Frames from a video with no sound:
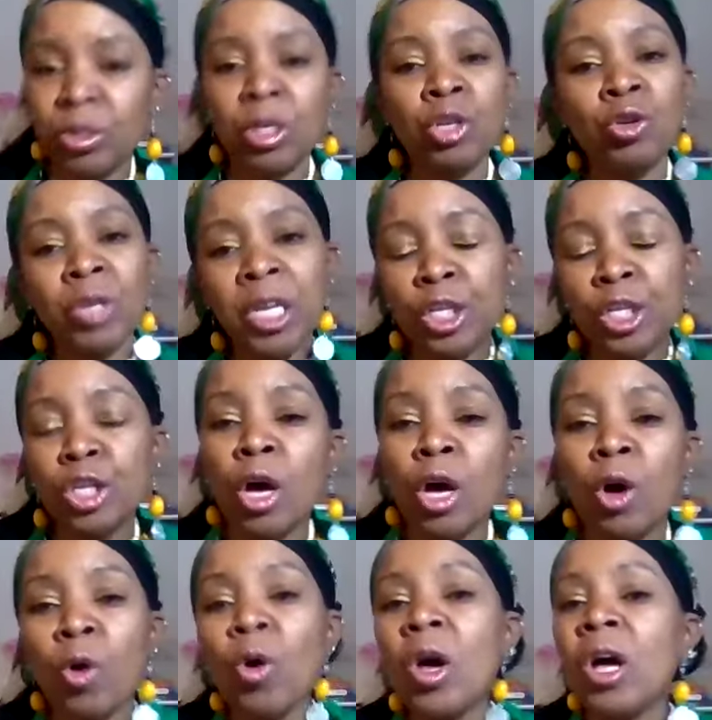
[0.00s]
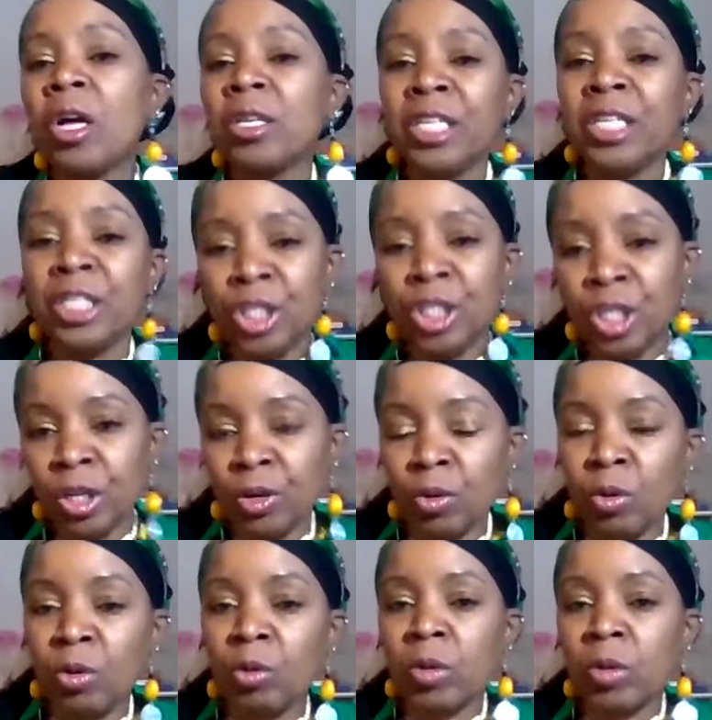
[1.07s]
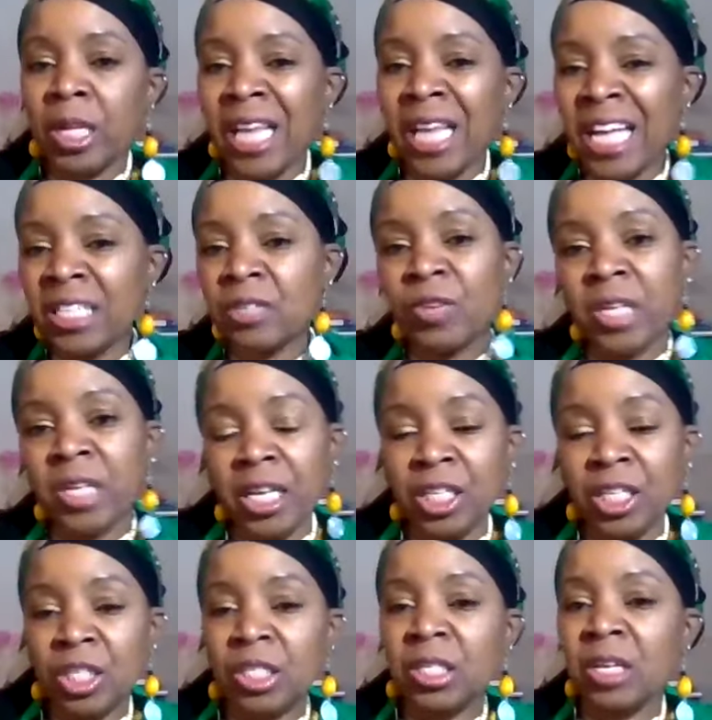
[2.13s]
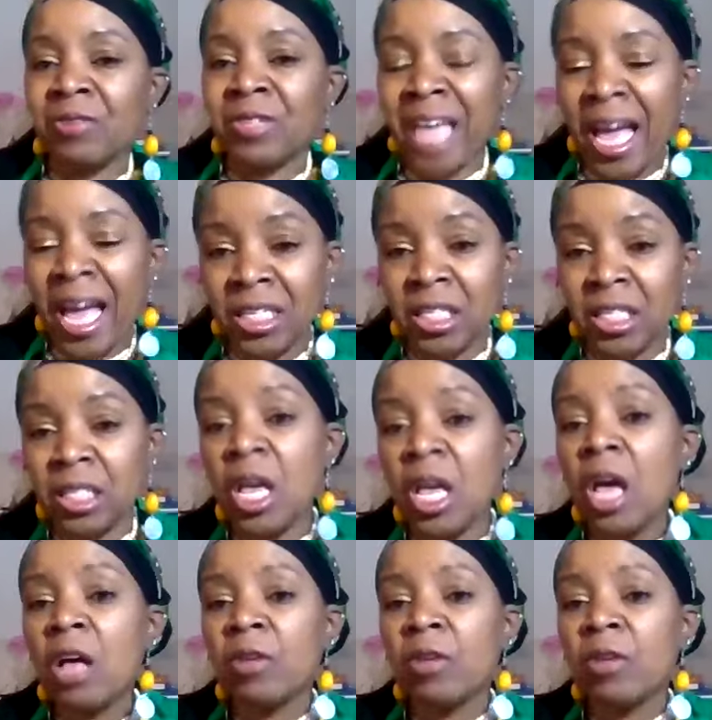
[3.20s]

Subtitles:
So you need to know these general classifications of taxes